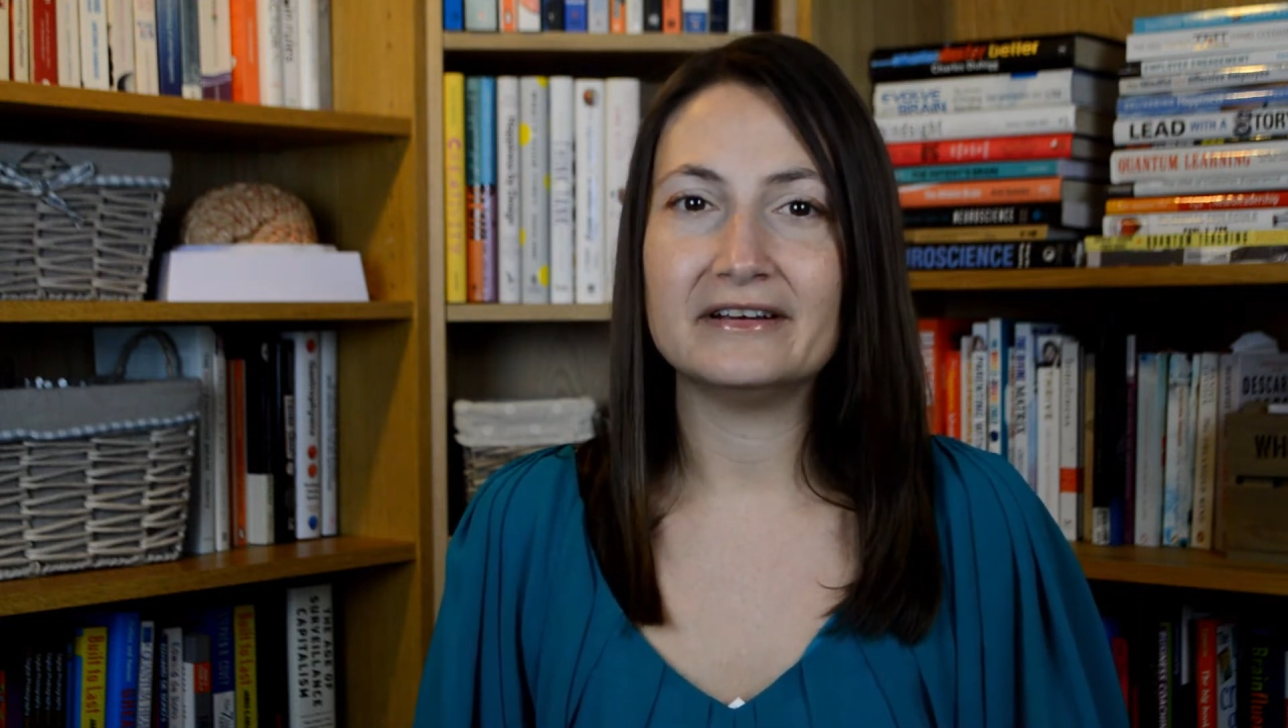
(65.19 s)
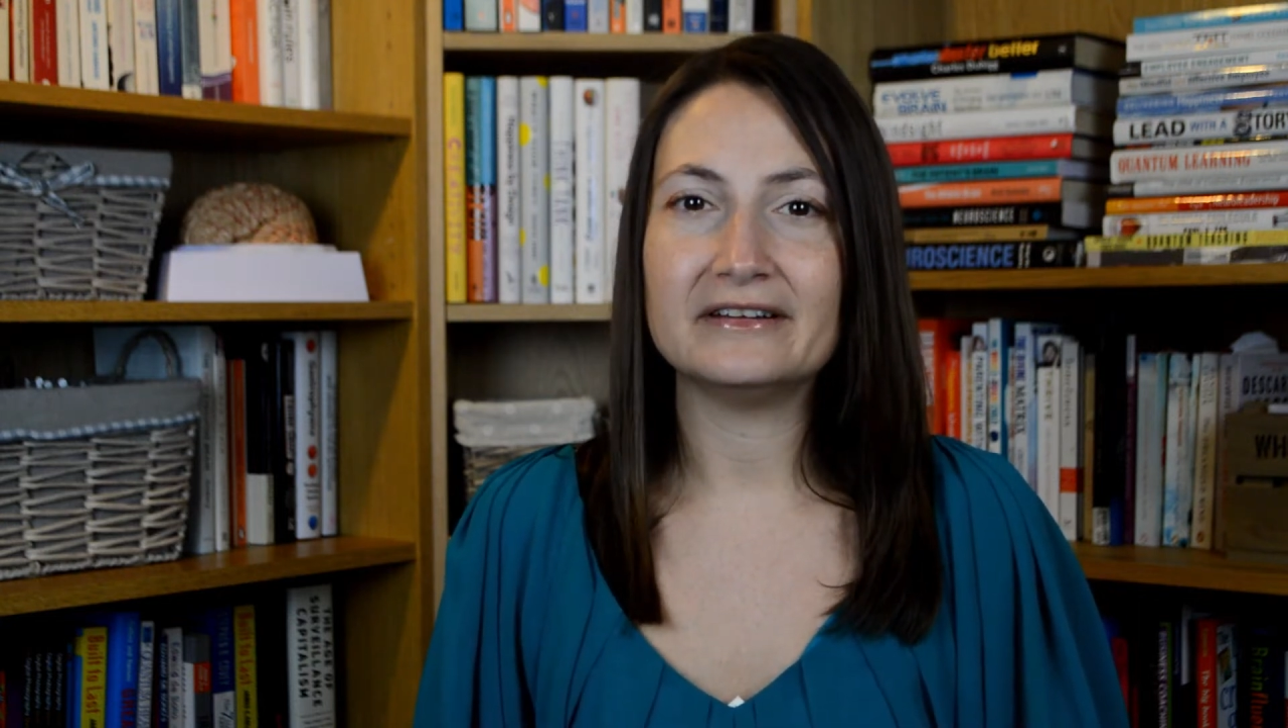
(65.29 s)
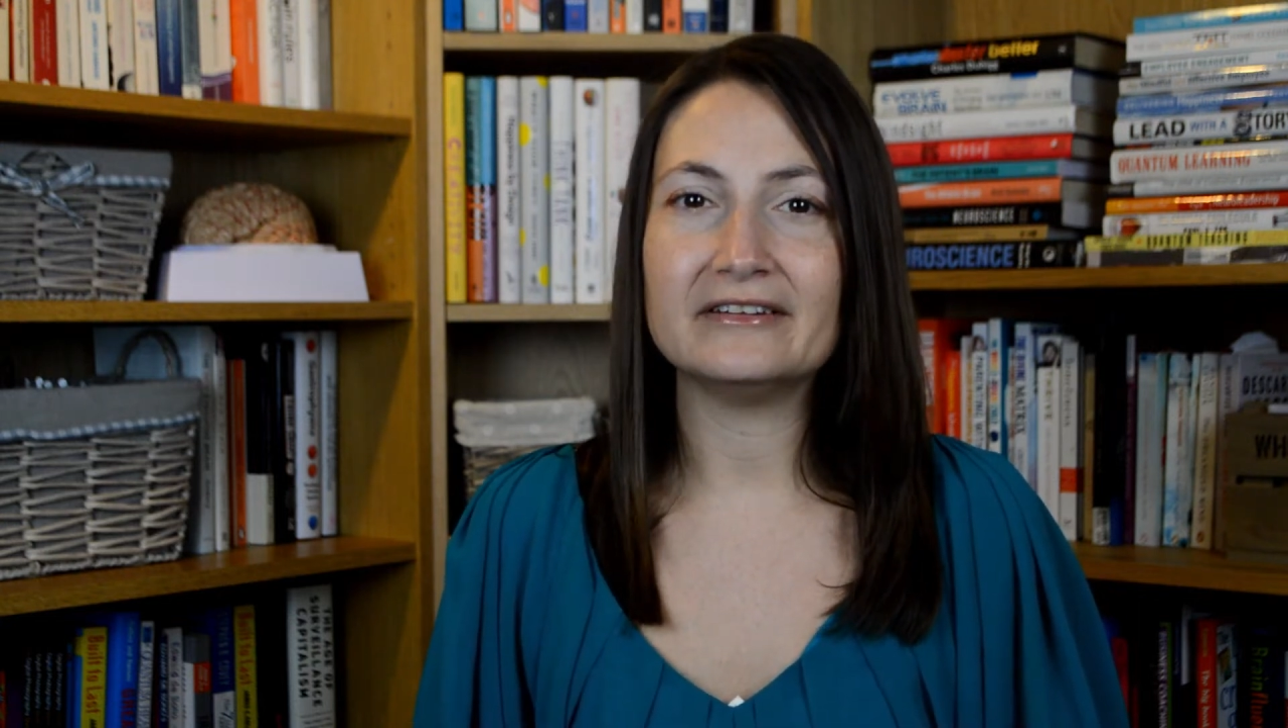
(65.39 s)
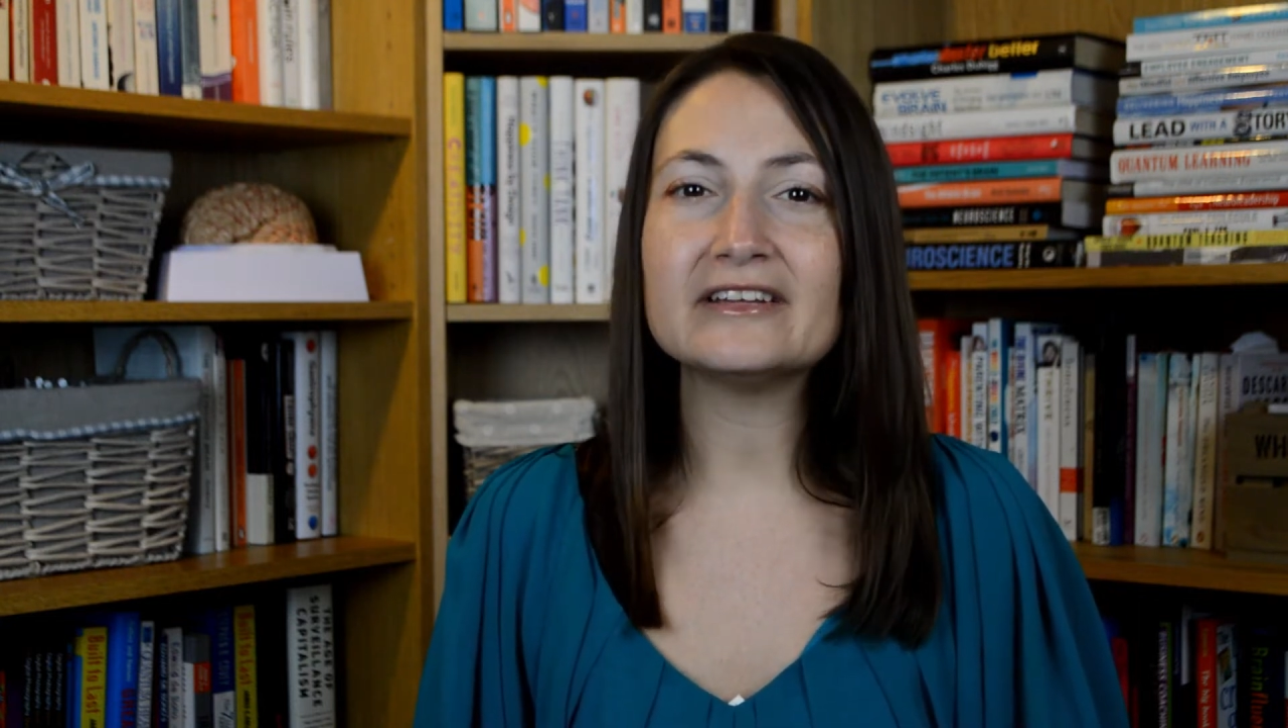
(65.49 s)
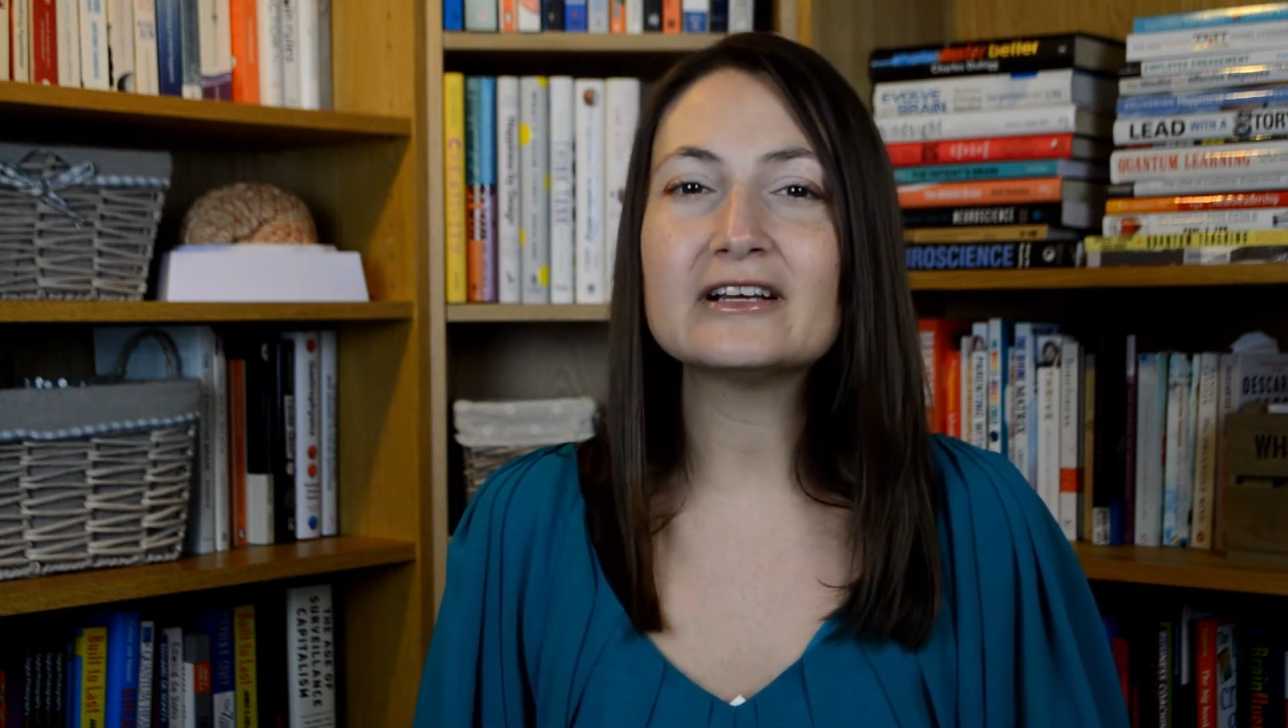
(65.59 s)

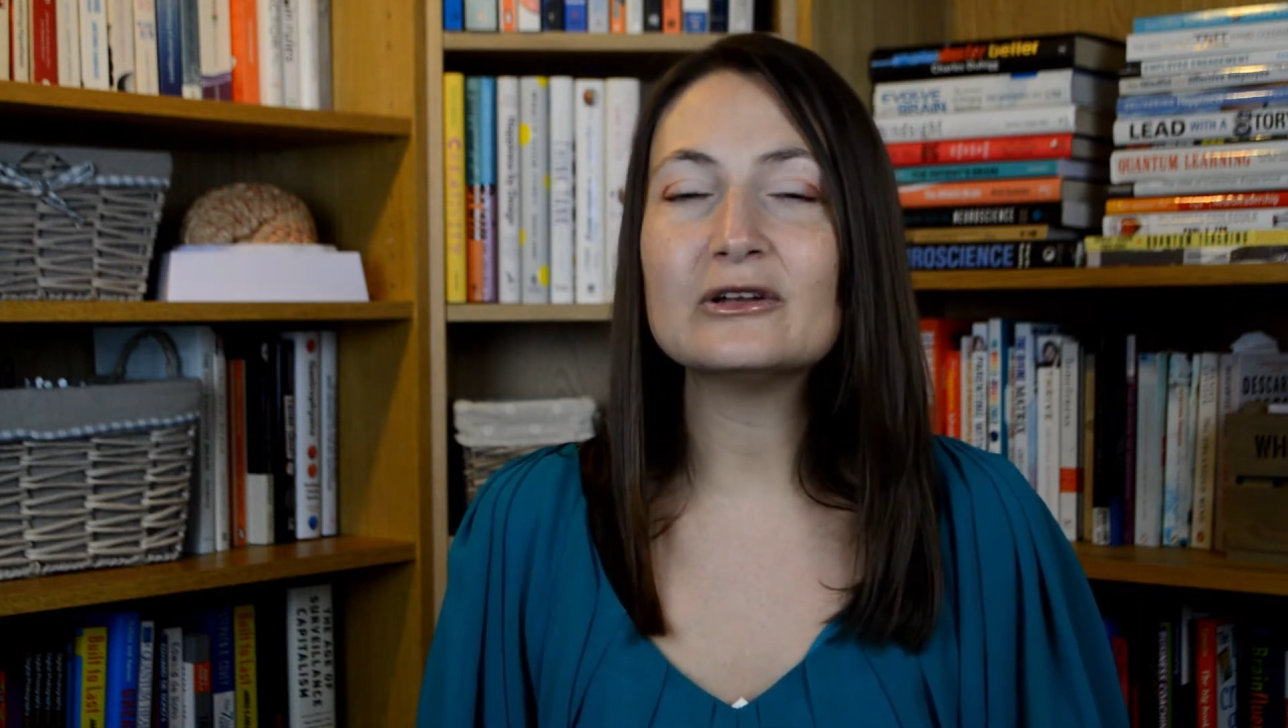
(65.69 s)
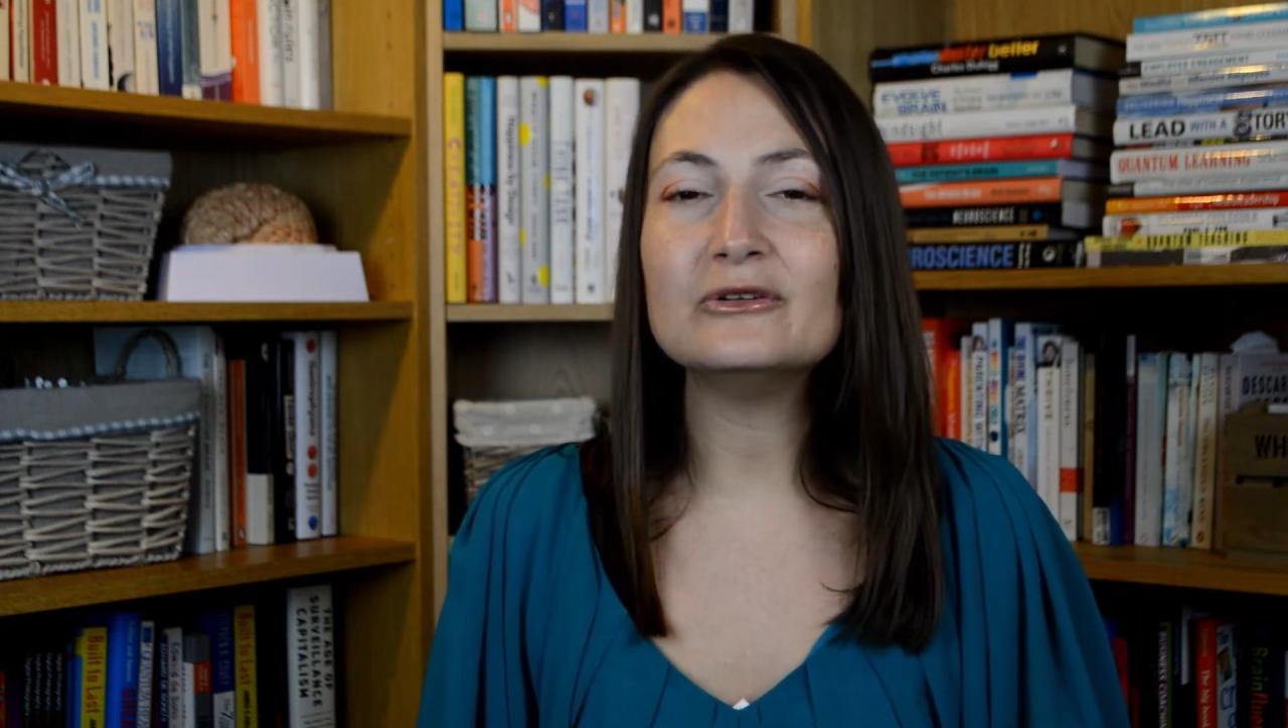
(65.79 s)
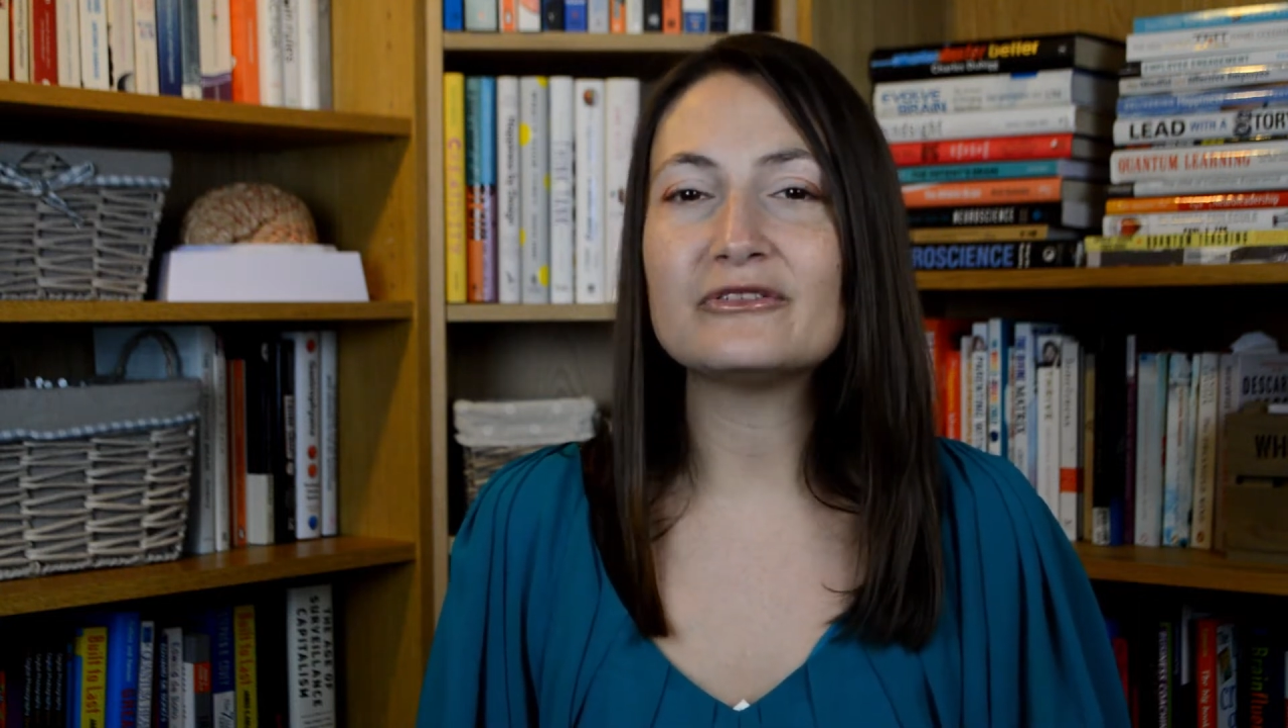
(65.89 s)
This includes